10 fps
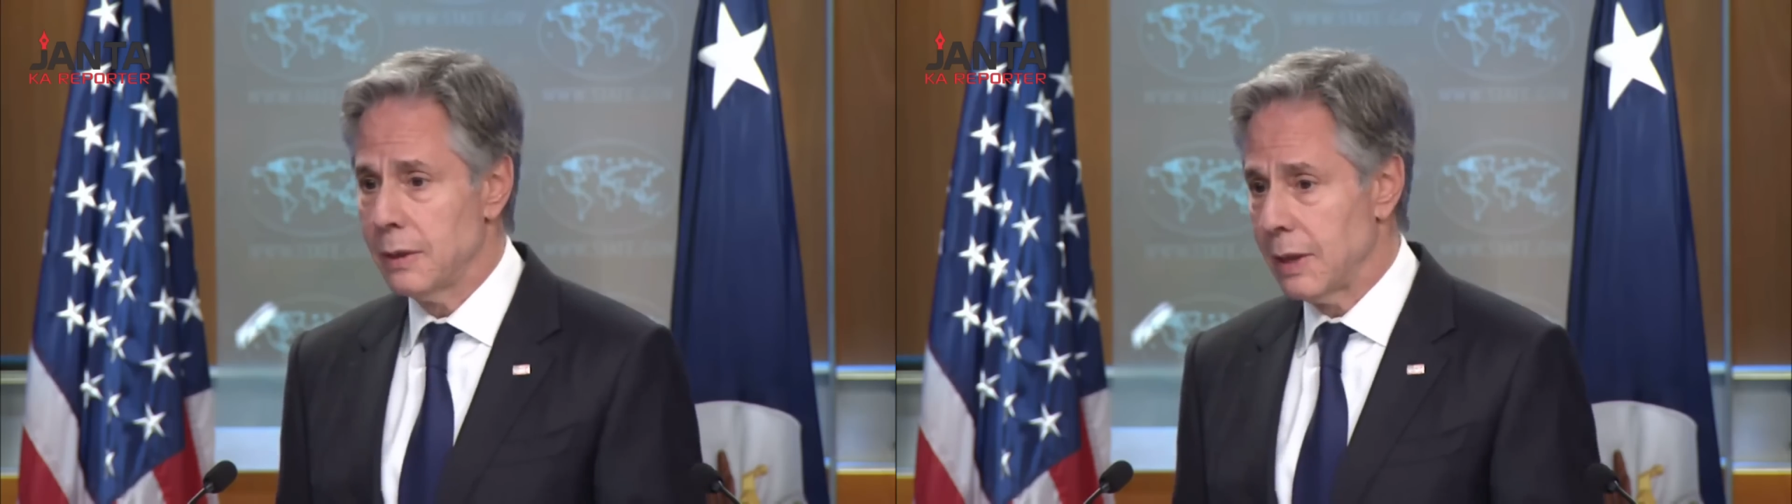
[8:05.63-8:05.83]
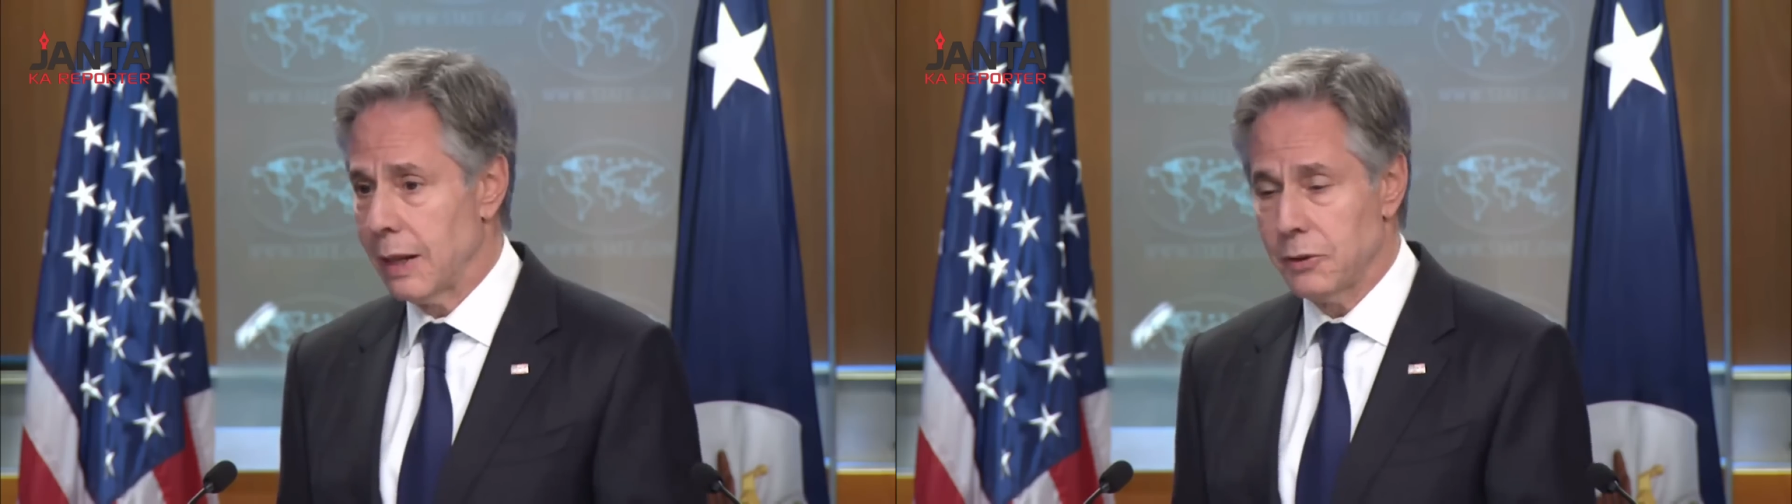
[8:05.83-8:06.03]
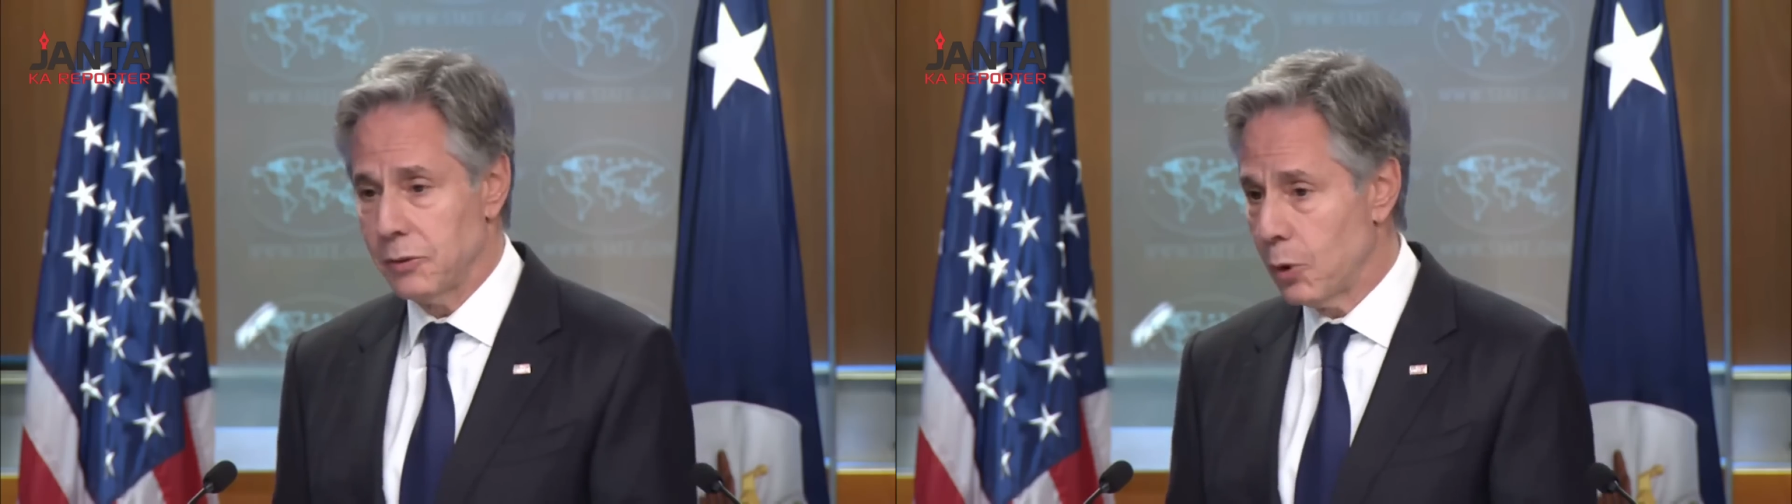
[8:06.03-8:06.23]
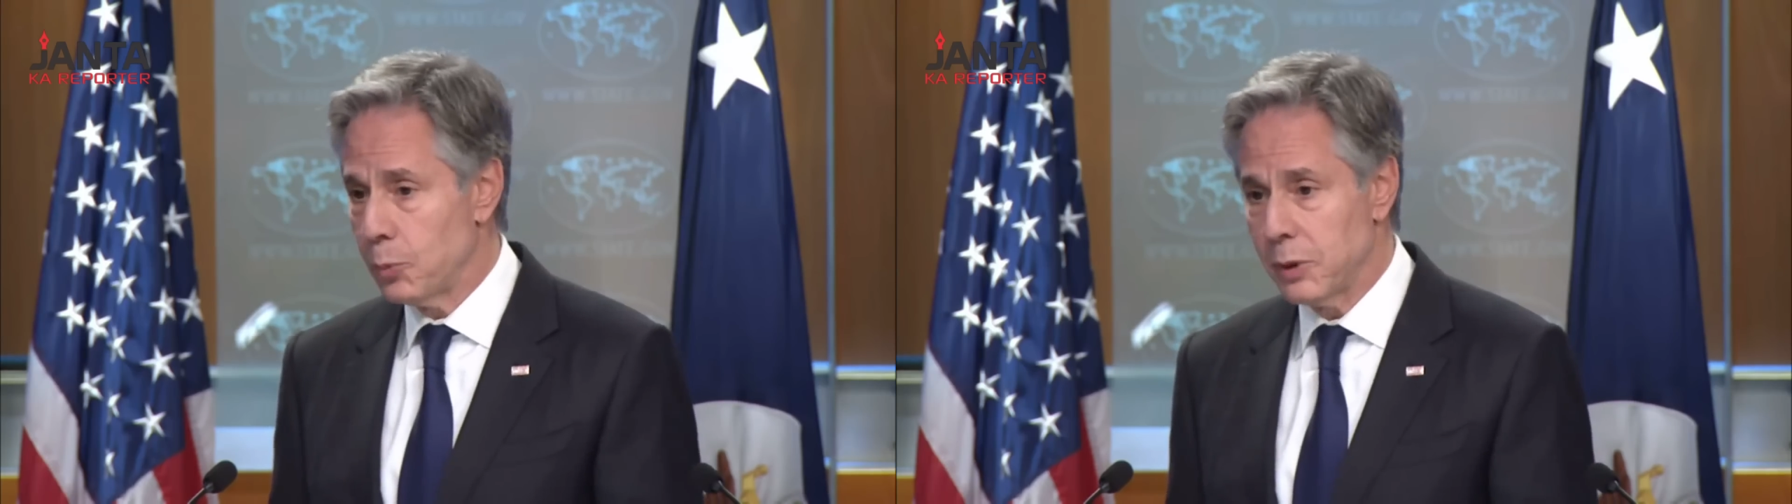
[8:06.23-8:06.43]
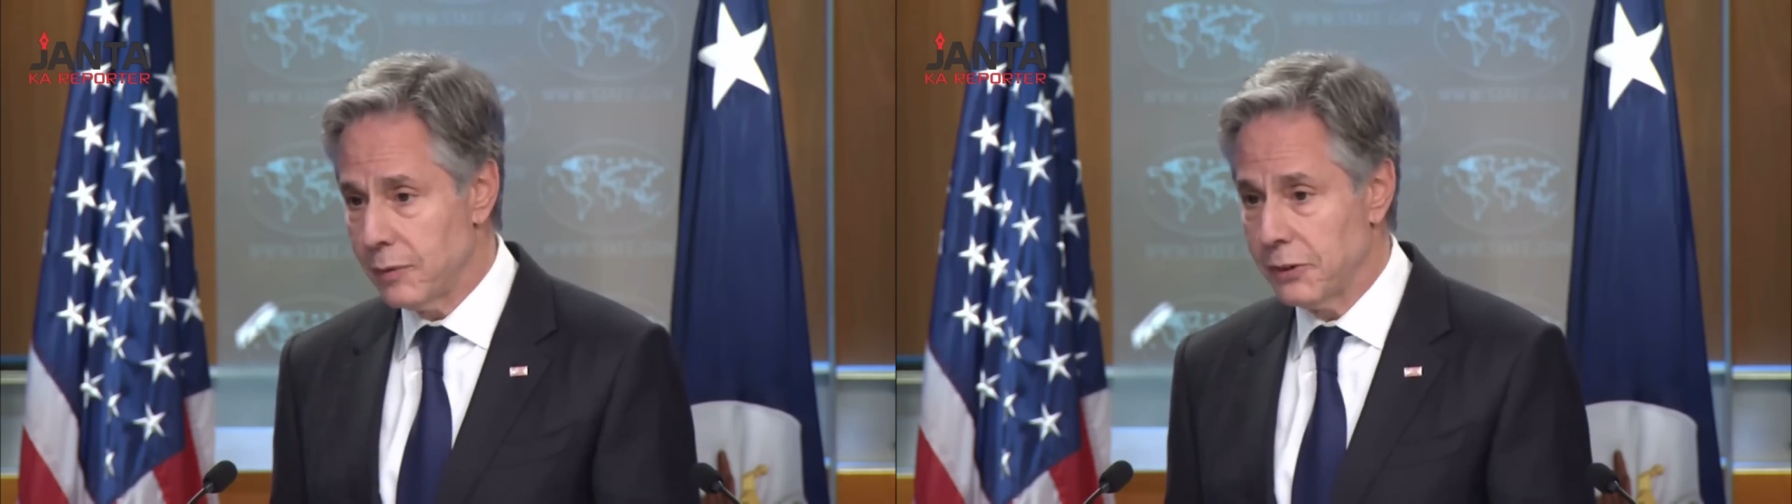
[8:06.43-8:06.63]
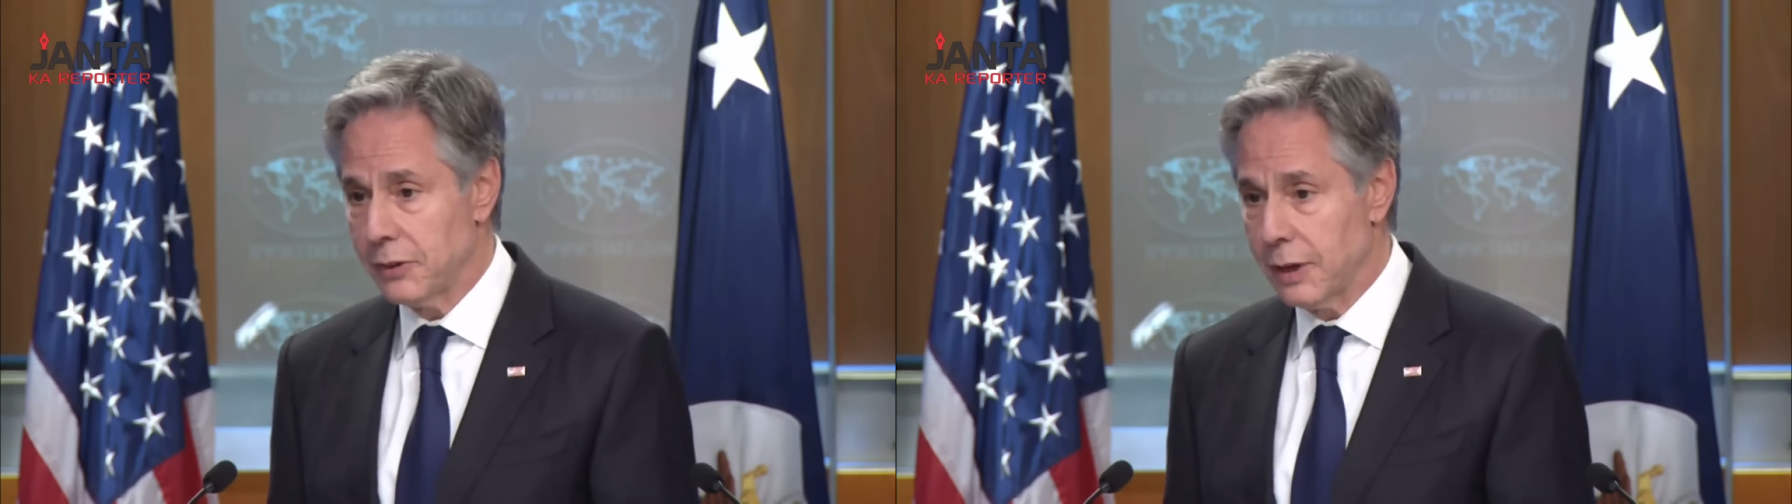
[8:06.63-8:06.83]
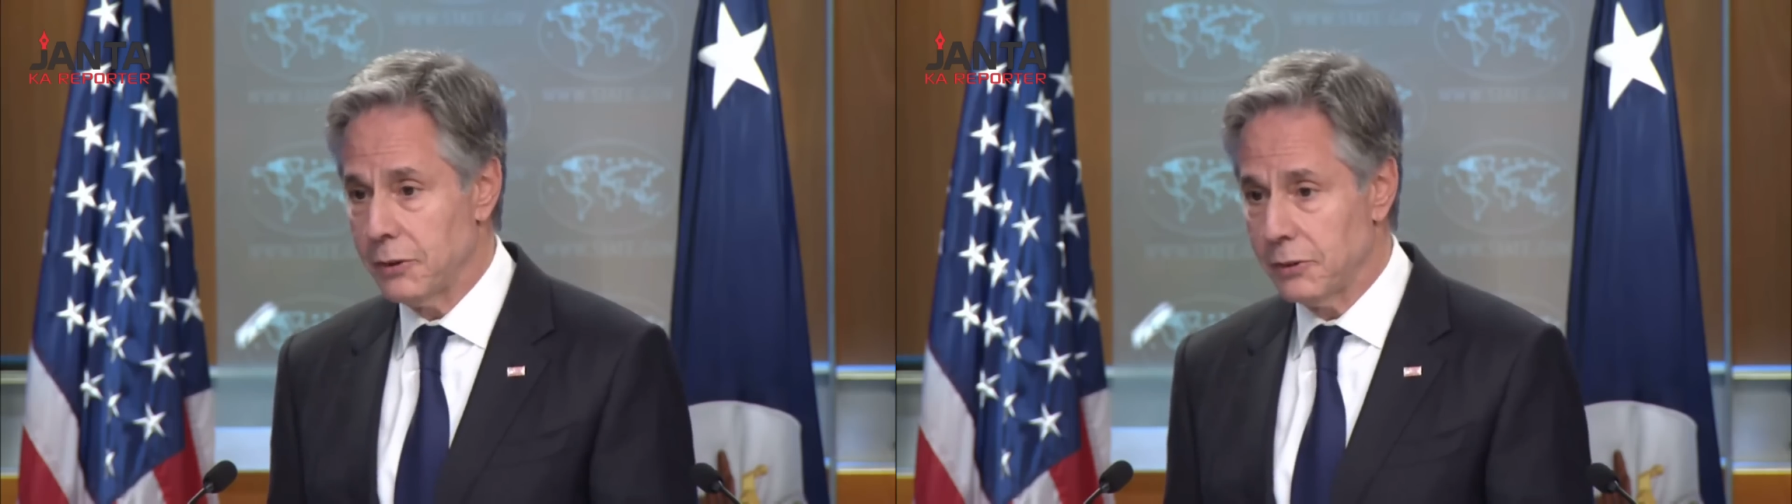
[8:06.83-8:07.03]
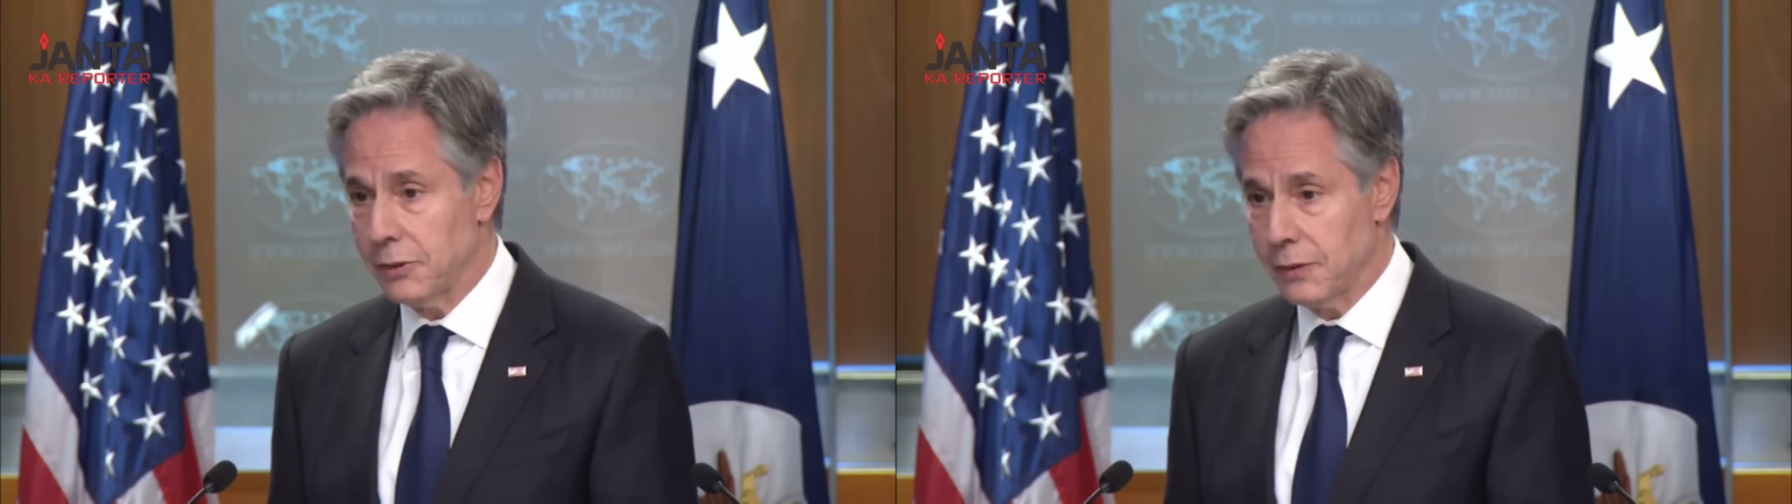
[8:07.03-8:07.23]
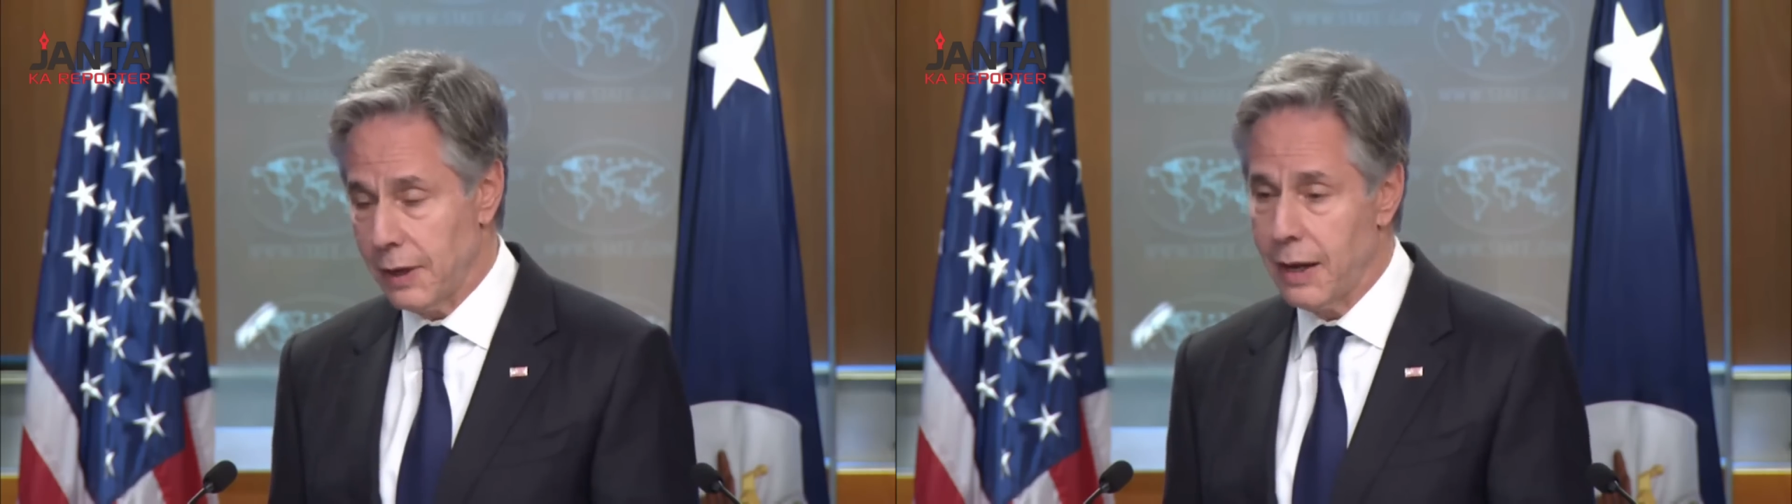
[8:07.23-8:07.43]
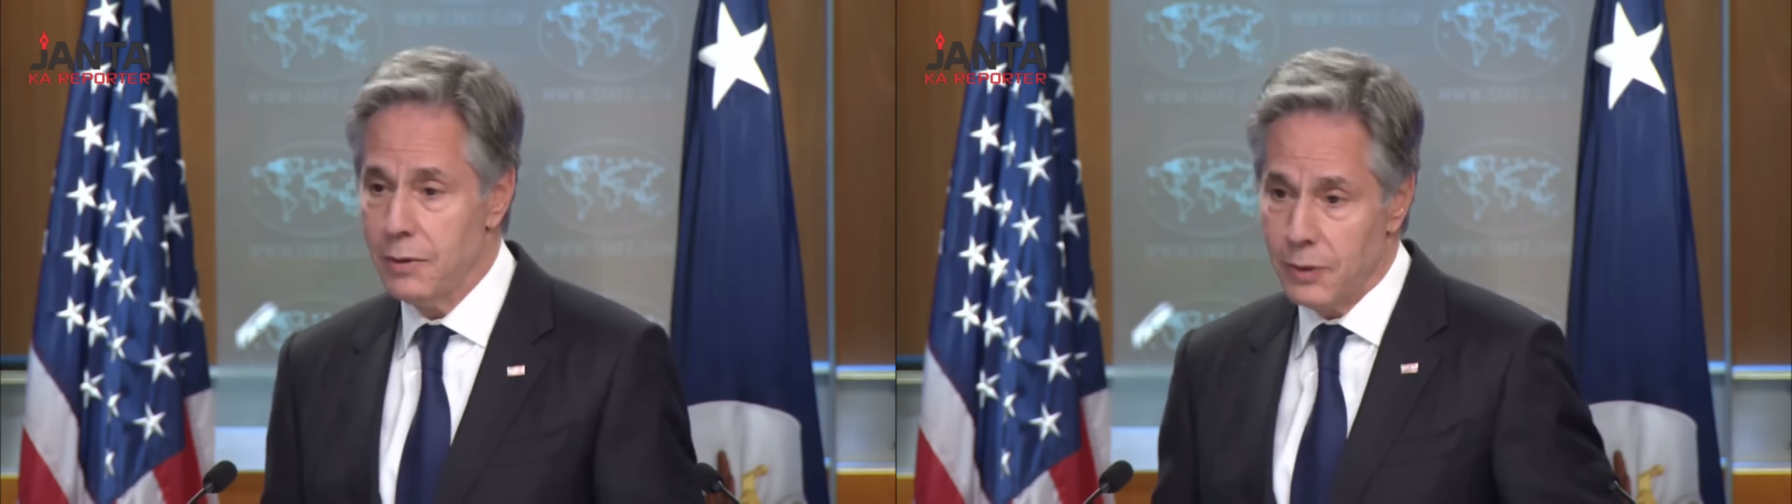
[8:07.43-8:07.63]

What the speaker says: knowledge of open investigations that they have.